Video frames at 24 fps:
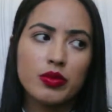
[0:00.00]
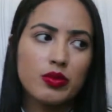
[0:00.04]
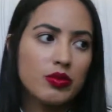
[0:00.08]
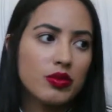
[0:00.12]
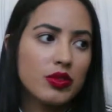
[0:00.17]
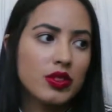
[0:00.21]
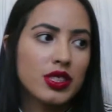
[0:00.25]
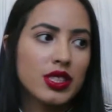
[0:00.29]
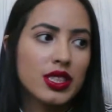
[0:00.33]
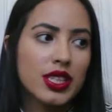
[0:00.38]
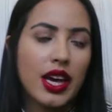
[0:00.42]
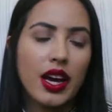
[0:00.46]

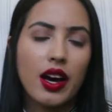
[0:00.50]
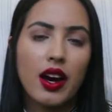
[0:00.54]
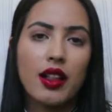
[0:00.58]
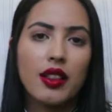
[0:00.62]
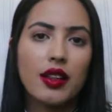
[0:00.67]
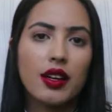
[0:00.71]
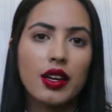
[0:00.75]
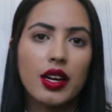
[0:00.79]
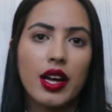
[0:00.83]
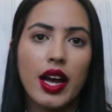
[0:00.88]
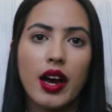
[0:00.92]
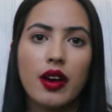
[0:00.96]
set on
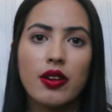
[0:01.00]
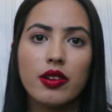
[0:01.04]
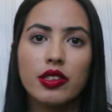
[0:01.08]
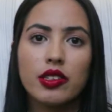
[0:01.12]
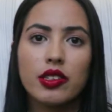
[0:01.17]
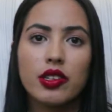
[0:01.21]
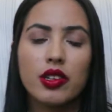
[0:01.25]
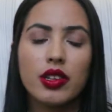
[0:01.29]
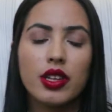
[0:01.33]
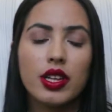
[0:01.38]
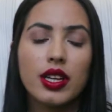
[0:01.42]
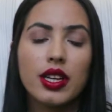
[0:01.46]
their counters
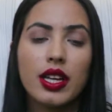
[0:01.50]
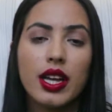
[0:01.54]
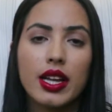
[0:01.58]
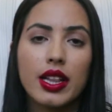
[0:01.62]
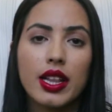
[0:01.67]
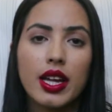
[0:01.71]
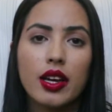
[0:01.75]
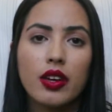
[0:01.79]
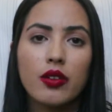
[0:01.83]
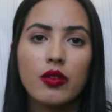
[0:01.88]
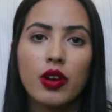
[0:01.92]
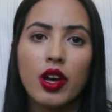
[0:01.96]
or anything like
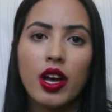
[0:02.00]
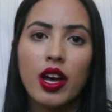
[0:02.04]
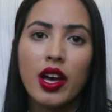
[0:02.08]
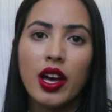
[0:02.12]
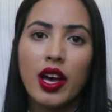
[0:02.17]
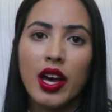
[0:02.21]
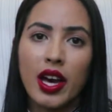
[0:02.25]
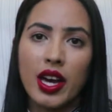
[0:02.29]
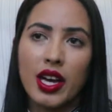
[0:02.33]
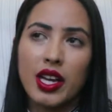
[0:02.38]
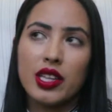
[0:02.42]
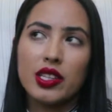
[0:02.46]
that
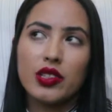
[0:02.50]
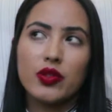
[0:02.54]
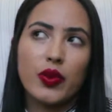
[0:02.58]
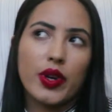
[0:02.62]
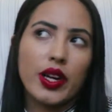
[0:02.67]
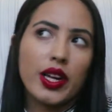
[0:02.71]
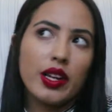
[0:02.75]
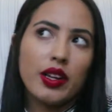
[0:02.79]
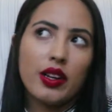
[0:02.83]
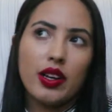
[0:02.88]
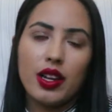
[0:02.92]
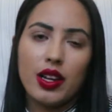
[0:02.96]
and it's
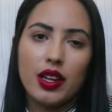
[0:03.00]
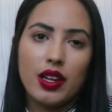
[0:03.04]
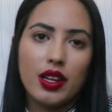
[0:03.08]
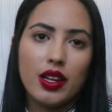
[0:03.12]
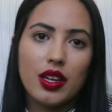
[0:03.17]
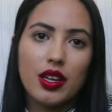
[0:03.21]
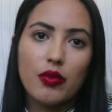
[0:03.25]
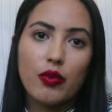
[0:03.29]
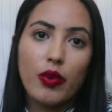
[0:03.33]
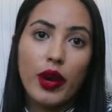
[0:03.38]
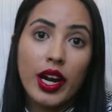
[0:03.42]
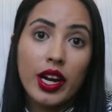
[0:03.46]
regular
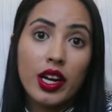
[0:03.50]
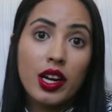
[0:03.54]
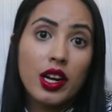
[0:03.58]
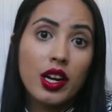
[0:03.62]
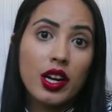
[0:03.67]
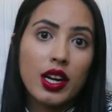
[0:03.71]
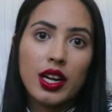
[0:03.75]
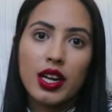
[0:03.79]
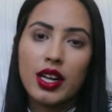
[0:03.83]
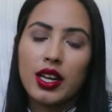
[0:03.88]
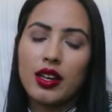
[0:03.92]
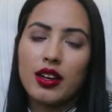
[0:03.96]

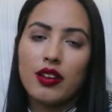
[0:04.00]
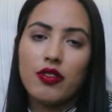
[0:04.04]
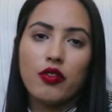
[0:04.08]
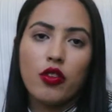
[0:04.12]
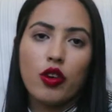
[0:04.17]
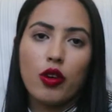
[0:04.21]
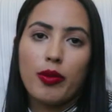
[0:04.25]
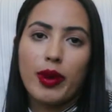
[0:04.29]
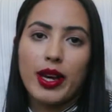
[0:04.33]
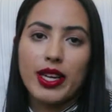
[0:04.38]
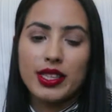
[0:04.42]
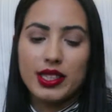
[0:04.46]
regularly a
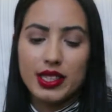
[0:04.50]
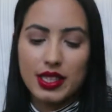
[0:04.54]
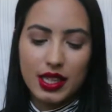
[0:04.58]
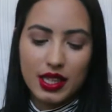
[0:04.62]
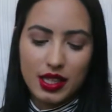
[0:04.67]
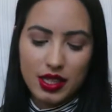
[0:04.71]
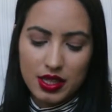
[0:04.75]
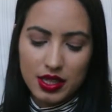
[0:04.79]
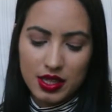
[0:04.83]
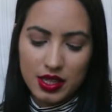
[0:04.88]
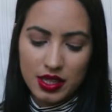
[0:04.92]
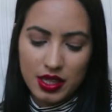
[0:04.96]

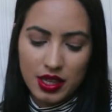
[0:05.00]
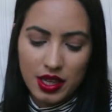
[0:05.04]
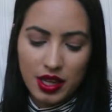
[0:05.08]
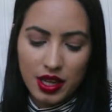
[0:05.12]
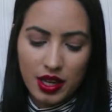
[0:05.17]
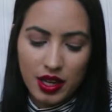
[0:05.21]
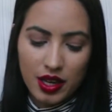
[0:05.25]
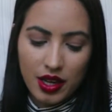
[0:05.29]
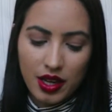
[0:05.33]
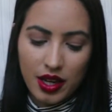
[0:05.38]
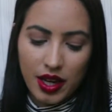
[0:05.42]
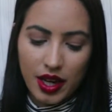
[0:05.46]
4x6
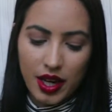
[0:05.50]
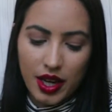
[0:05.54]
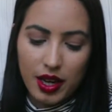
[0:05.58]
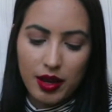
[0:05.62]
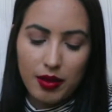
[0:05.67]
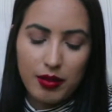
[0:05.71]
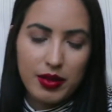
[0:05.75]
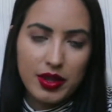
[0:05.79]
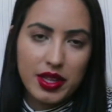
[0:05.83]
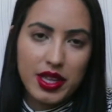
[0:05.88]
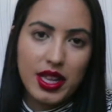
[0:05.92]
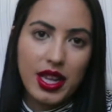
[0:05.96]

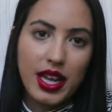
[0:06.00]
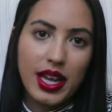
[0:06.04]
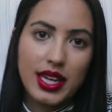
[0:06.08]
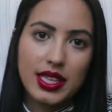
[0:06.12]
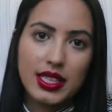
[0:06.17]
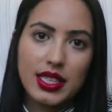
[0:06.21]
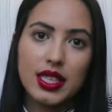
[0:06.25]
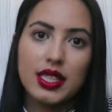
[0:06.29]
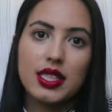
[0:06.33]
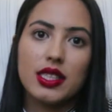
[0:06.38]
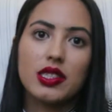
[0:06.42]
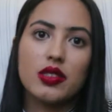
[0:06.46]
um, like I
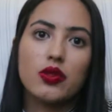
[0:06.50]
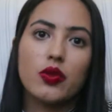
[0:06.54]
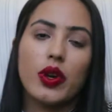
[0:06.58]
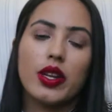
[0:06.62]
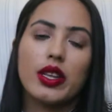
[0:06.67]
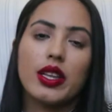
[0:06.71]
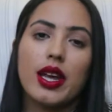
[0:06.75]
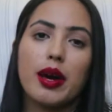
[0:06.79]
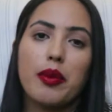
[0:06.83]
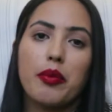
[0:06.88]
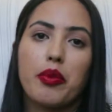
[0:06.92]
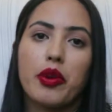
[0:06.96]
said this is
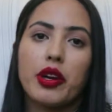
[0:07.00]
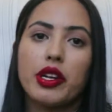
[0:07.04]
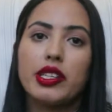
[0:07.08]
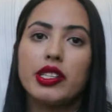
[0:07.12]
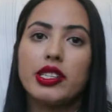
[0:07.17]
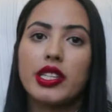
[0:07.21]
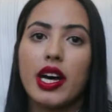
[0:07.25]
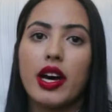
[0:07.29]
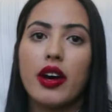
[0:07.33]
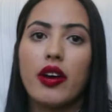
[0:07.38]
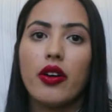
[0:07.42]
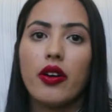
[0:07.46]
what that
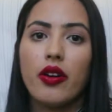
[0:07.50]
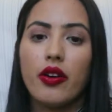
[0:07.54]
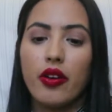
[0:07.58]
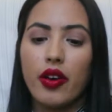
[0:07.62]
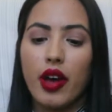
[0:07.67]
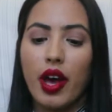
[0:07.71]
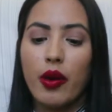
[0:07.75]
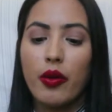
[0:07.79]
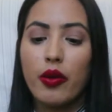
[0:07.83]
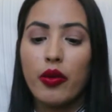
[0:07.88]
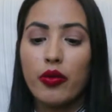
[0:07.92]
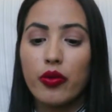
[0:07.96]
prints out
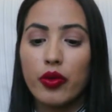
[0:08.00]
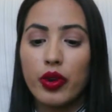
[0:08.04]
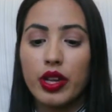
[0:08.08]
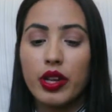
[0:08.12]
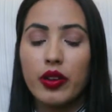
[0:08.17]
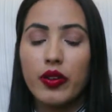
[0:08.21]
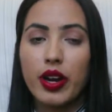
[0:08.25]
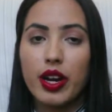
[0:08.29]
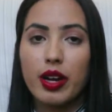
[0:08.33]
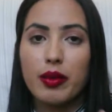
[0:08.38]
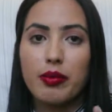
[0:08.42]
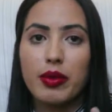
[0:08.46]
I would really
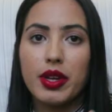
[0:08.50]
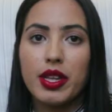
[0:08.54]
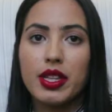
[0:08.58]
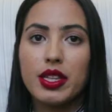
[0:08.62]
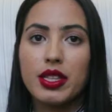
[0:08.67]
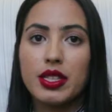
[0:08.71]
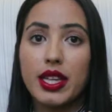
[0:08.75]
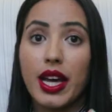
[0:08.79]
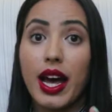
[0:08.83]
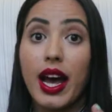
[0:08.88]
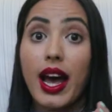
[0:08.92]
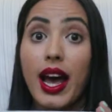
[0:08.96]
recommend
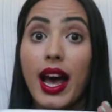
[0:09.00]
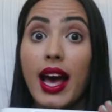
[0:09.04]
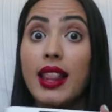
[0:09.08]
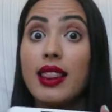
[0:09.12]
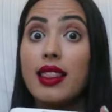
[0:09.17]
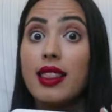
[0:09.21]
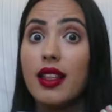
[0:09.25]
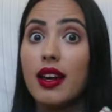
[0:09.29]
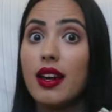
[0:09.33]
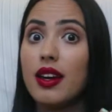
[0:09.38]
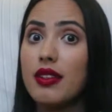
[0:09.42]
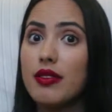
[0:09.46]
this I
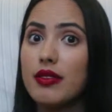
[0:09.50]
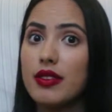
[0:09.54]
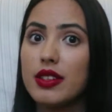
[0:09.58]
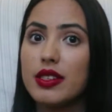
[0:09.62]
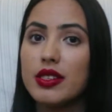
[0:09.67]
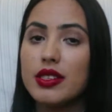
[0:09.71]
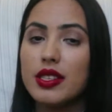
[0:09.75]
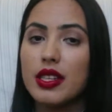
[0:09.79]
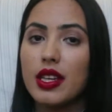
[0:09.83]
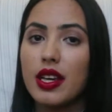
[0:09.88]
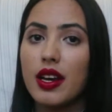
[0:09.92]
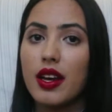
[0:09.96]
love
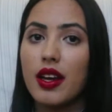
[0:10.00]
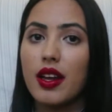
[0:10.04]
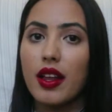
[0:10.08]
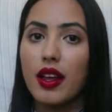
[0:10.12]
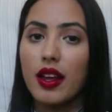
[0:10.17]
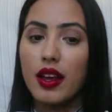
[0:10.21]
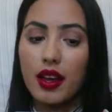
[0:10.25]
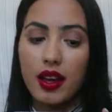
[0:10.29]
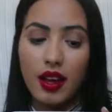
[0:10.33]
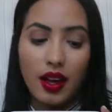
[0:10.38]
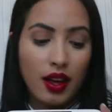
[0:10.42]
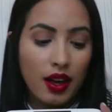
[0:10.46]
this thing
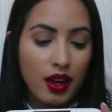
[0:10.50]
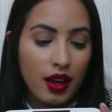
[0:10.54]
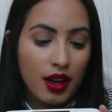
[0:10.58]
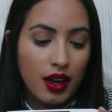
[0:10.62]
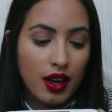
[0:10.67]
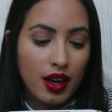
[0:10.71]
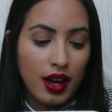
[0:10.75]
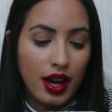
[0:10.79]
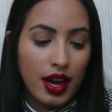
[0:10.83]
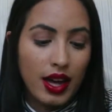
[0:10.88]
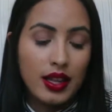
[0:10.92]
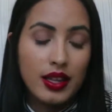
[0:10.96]
like
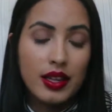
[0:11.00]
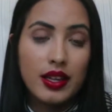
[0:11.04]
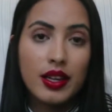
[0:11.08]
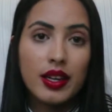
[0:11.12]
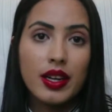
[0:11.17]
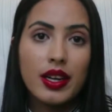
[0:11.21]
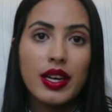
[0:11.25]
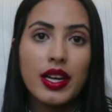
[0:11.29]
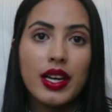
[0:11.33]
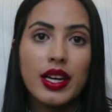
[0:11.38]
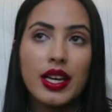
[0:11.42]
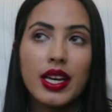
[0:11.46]
I
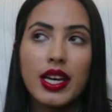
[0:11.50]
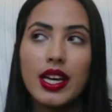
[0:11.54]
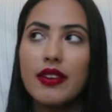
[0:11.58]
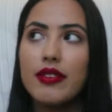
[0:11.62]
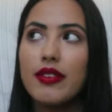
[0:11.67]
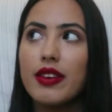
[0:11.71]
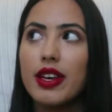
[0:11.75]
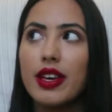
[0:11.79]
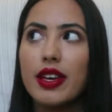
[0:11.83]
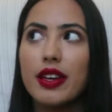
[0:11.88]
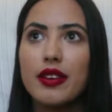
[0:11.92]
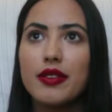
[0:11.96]
literally
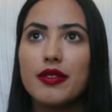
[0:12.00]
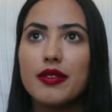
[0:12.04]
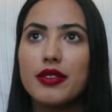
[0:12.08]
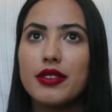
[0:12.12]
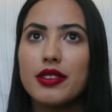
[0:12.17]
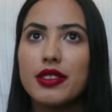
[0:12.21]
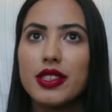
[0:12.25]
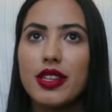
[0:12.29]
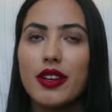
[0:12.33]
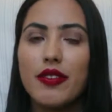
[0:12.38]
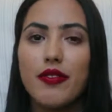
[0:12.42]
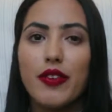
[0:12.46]
give
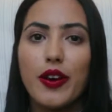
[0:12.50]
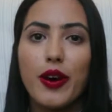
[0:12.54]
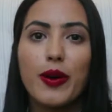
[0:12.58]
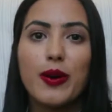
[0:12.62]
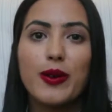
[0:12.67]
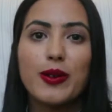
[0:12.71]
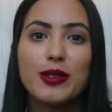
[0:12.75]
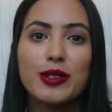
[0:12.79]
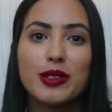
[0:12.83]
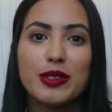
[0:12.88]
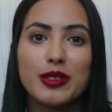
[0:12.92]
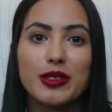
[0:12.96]
gifts of
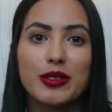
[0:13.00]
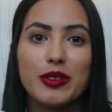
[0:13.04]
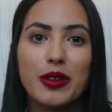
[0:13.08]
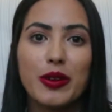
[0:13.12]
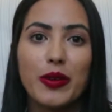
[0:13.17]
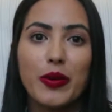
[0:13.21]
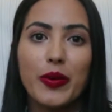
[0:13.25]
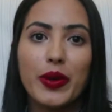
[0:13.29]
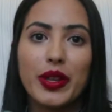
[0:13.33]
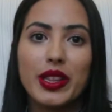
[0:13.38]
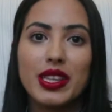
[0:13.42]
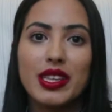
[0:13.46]
photos
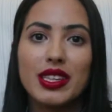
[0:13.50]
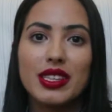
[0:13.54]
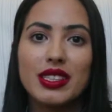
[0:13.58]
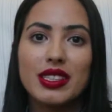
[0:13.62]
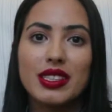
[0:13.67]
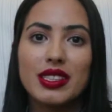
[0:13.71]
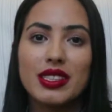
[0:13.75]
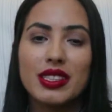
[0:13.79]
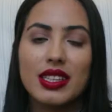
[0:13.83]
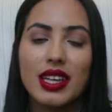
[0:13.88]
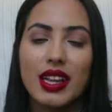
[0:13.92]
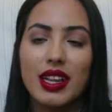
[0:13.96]
with
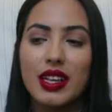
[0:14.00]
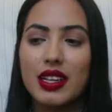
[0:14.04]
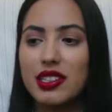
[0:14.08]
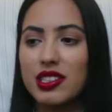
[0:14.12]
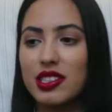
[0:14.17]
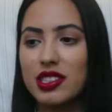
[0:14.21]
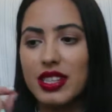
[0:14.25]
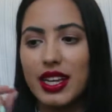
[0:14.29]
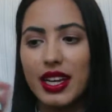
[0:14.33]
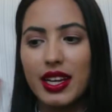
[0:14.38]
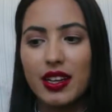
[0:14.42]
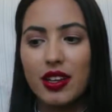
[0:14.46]
this and then
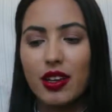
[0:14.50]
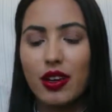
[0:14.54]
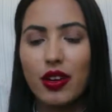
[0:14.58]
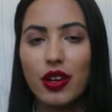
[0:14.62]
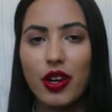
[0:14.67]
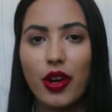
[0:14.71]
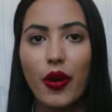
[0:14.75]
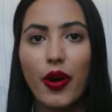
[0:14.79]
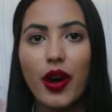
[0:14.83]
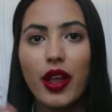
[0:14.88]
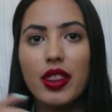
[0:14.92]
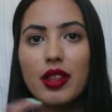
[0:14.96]
just like a little
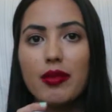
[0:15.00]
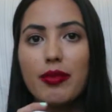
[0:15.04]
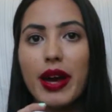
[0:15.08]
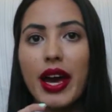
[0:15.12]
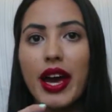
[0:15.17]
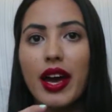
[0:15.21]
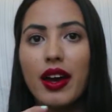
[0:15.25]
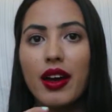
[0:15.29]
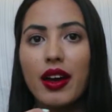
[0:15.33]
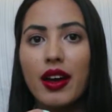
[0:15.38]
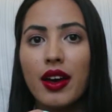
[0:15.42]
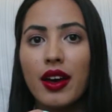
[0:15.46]
note on the
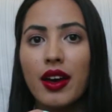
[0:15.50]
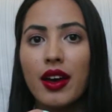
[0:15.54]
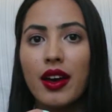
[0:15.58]
back